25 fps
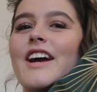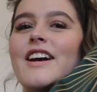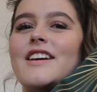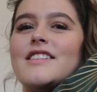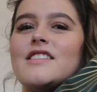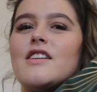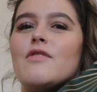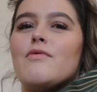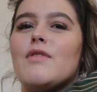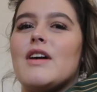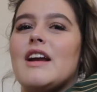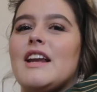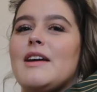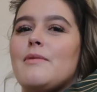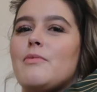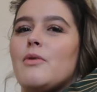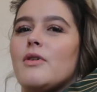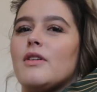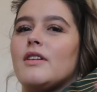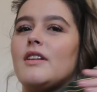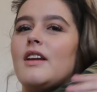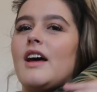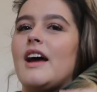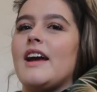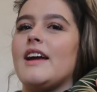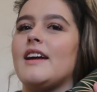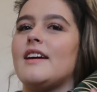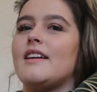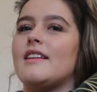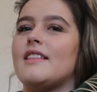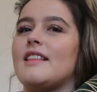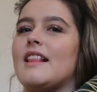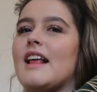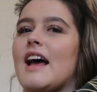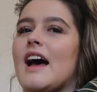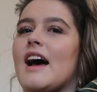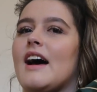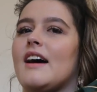Like, because I really want
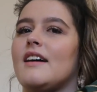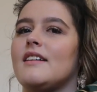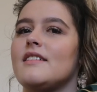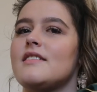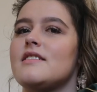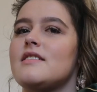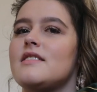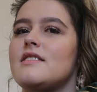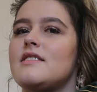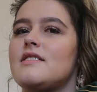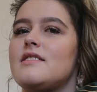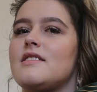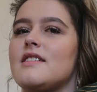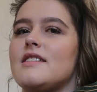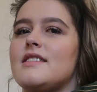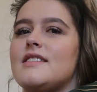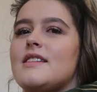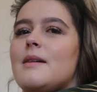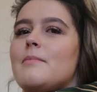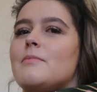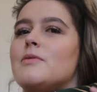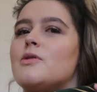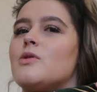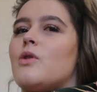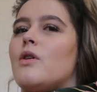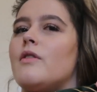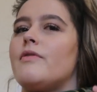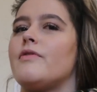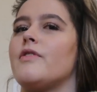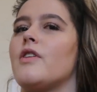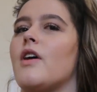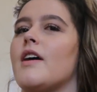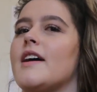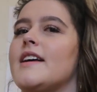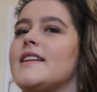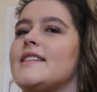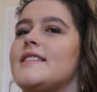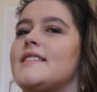like that, oh, nice. just some sort of
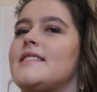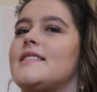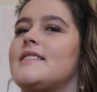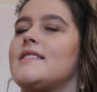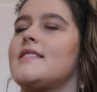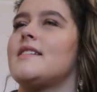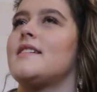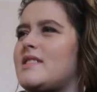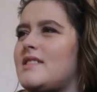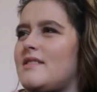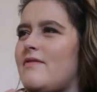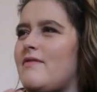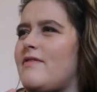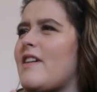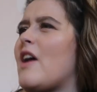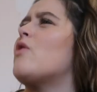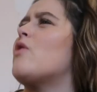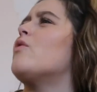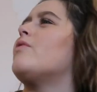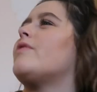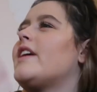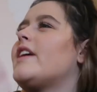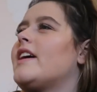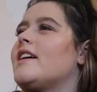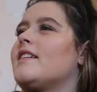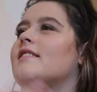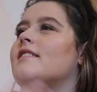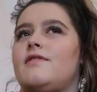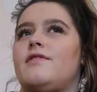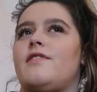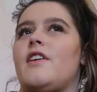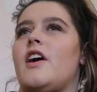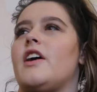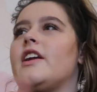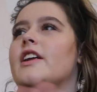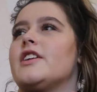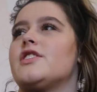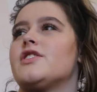nice velvet
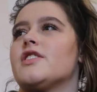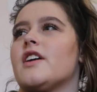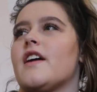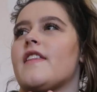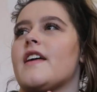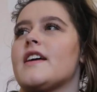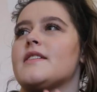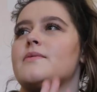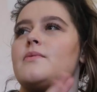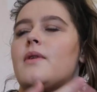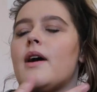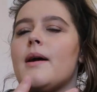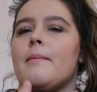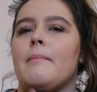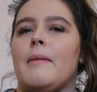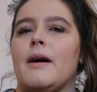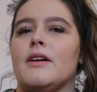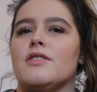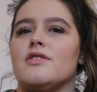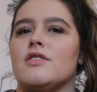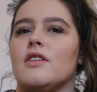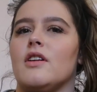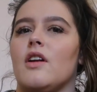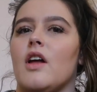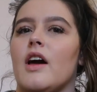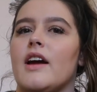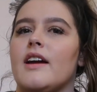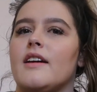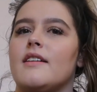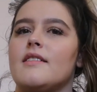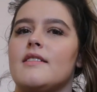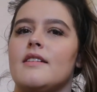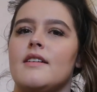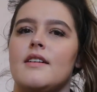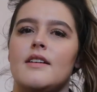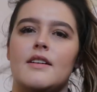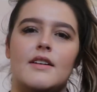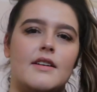furniture. That's what I imagine,
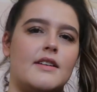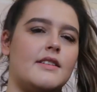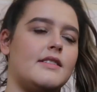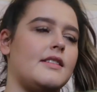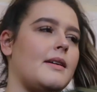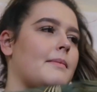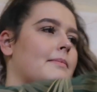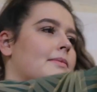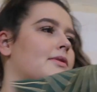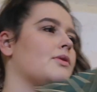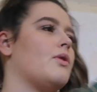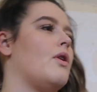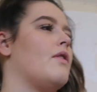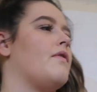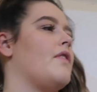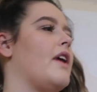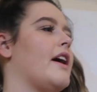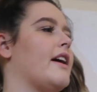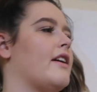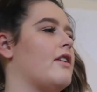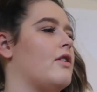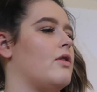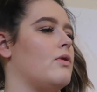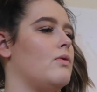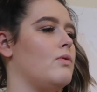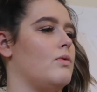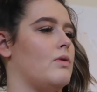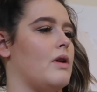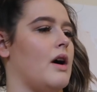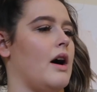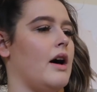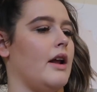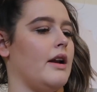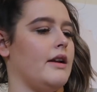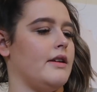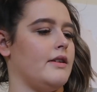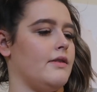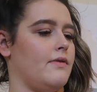like some yeah. sort of like cool
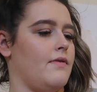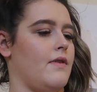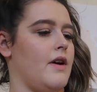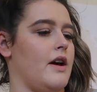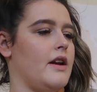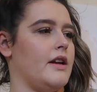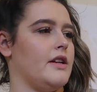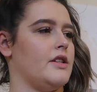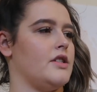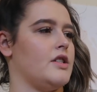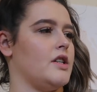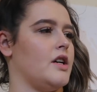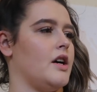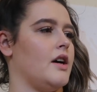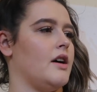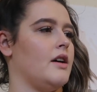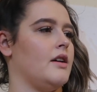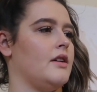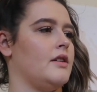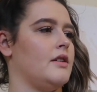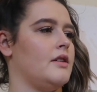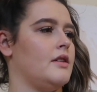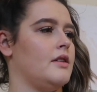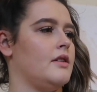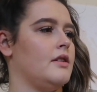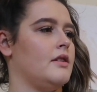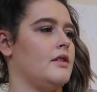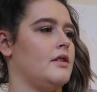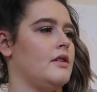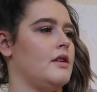coloured furniture. Yeah.